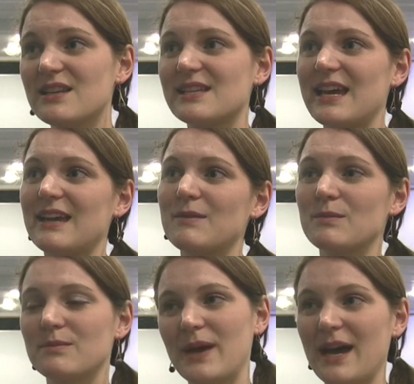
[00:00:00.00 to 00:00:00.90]
saying
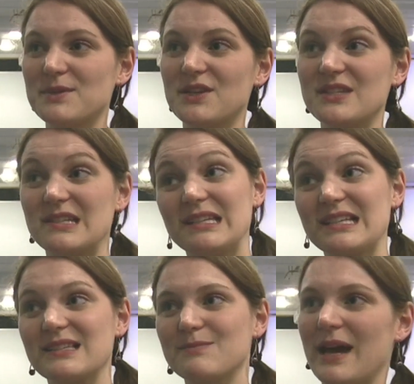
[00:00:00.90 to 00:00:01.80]
perhaps you could do
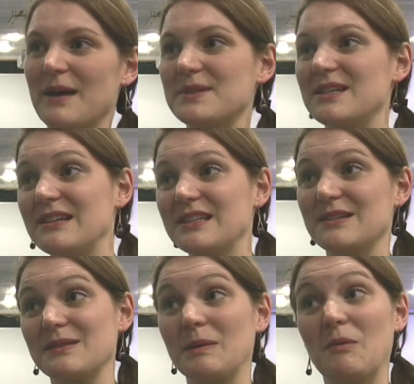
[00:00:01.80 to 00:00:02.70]
this perhaps you could
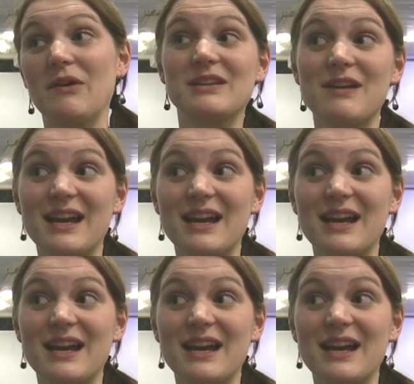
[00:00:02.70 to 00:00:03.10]
do something more